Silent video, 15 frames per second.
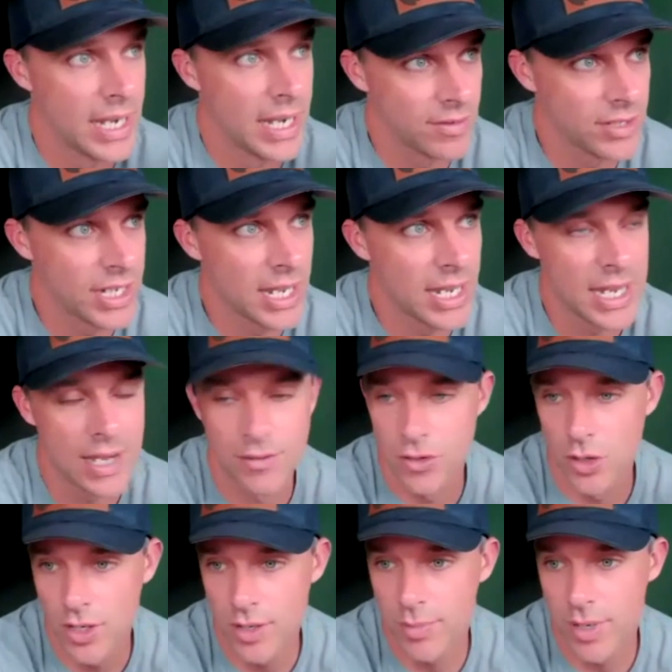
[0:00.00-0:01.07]
every day I would
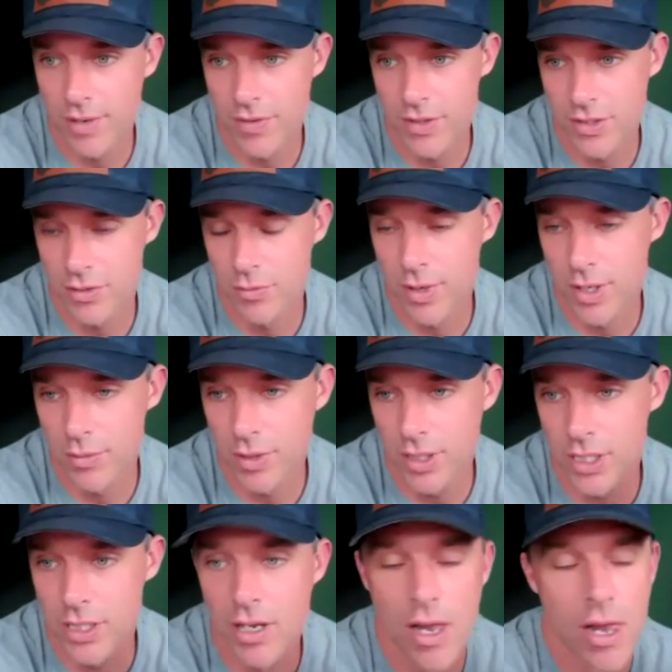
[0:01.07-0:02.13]
go get breakfast on the way to
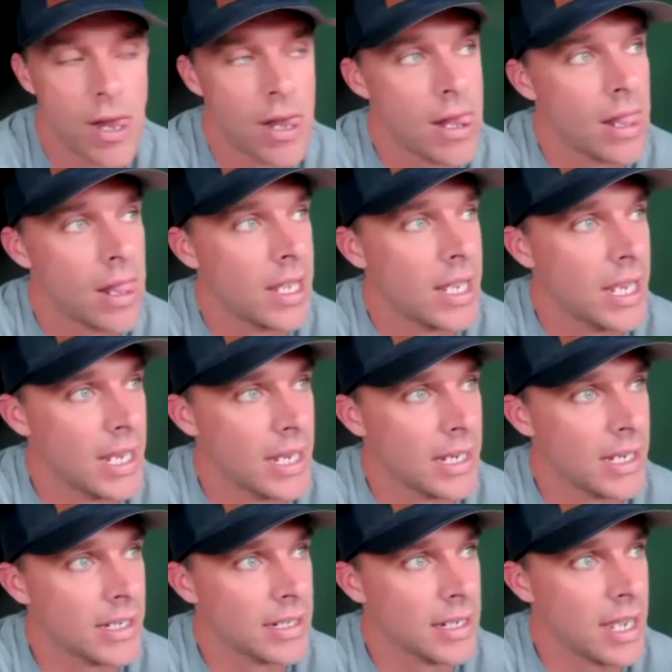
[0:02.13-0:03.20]
work,
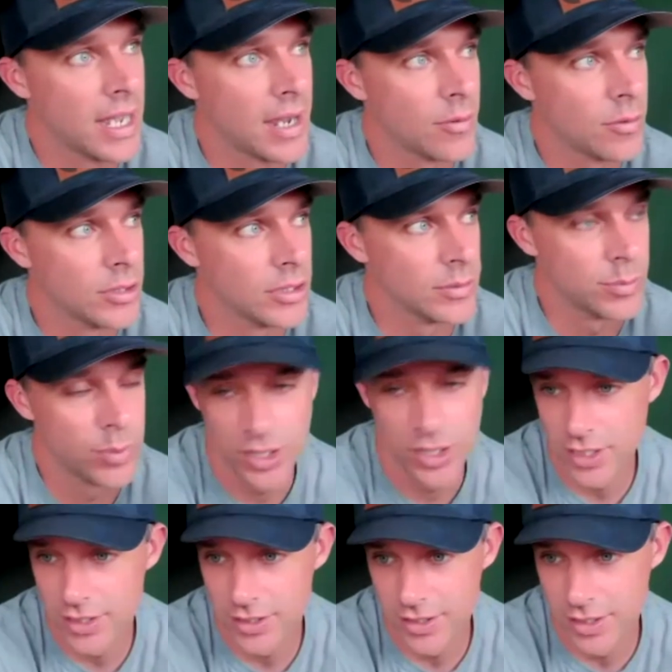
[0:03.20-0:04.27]
and I would put
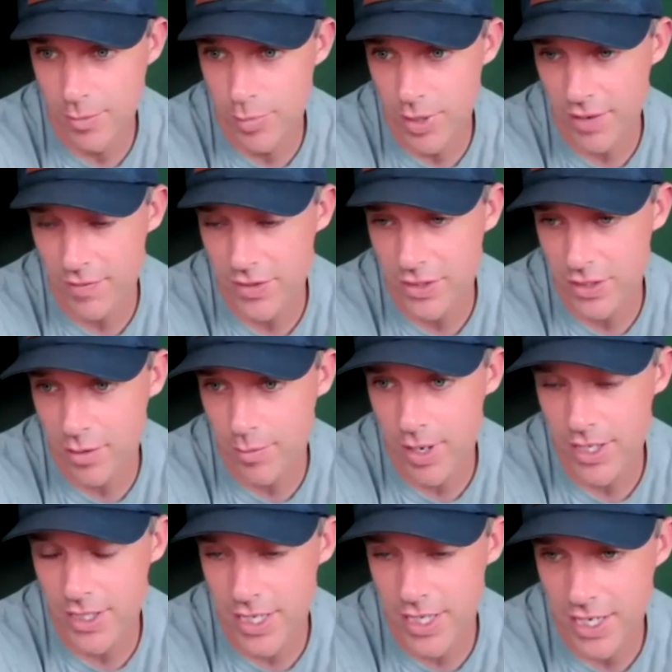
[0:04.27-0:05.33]
the, the breakfast on
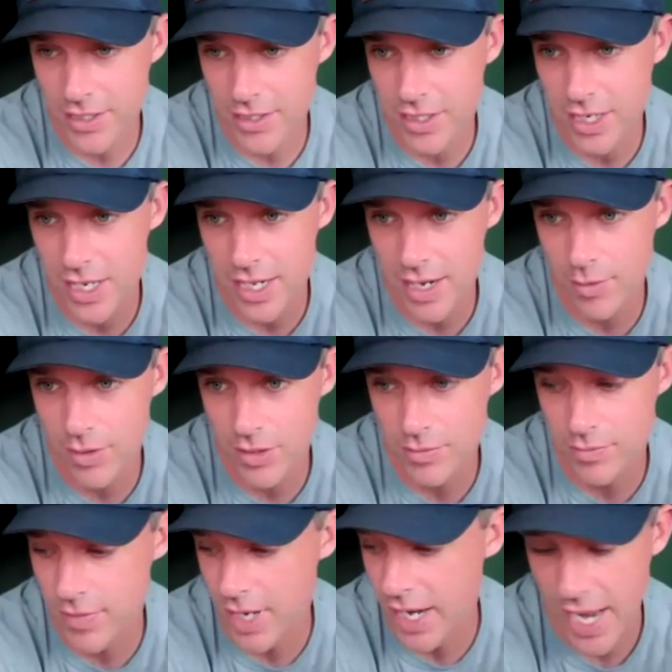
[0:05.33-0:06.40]
my desk, and I would
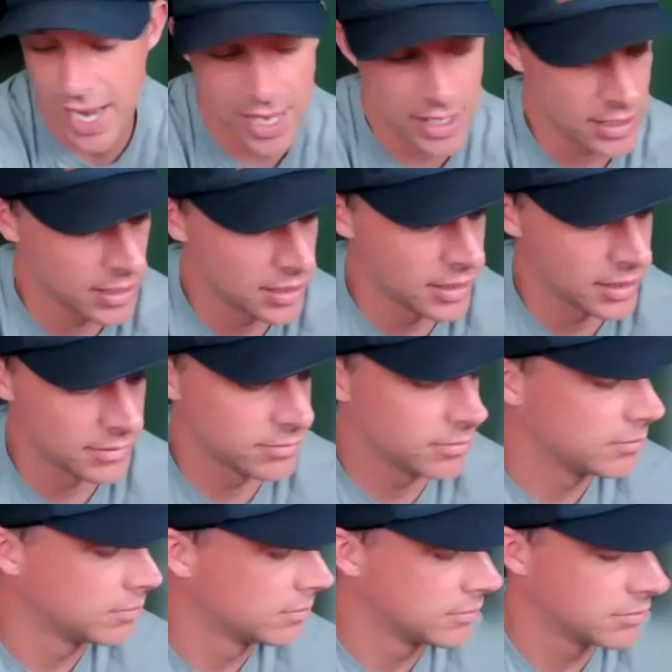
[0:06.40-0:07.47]
I had a
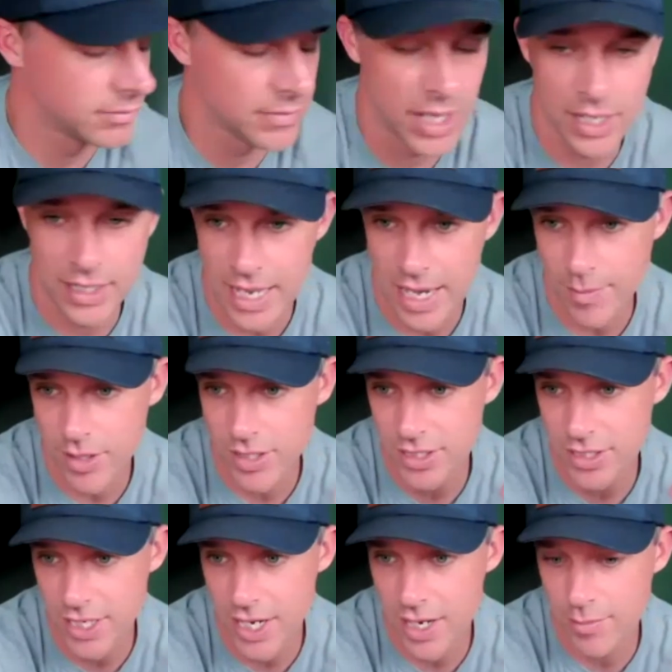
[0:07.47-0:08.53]
a camera
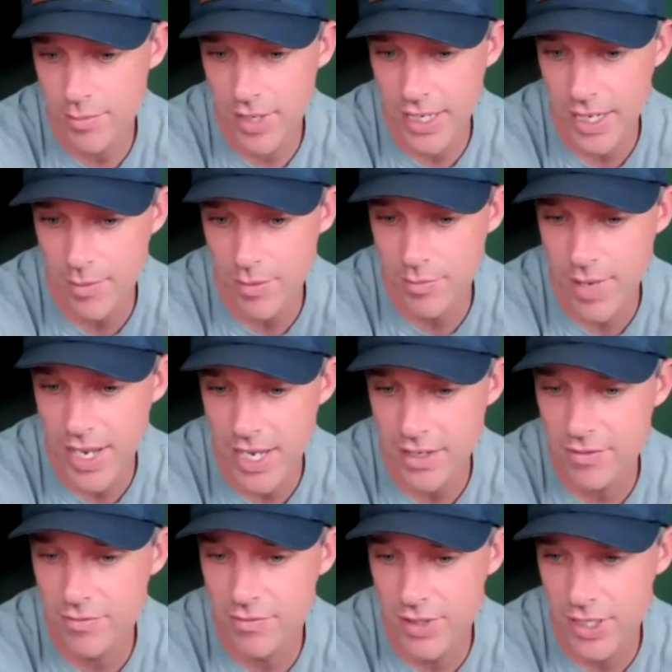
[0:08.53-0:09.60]
set up, and I would make
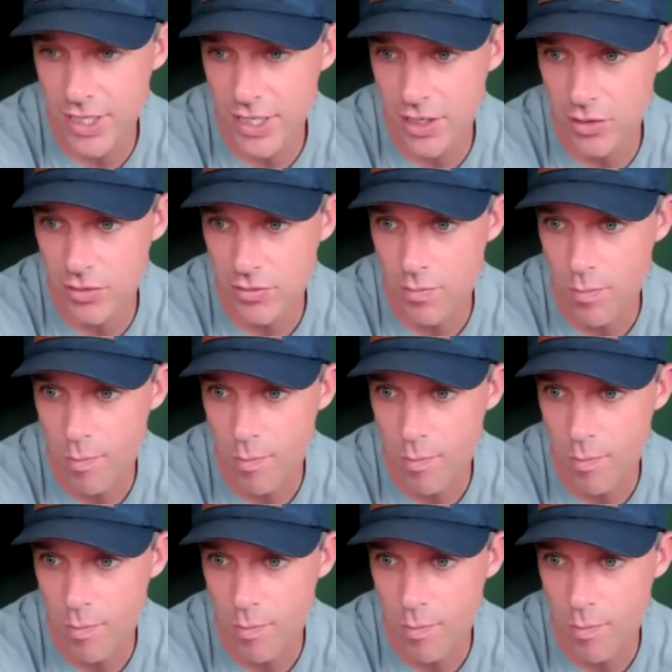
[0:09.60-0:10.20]
video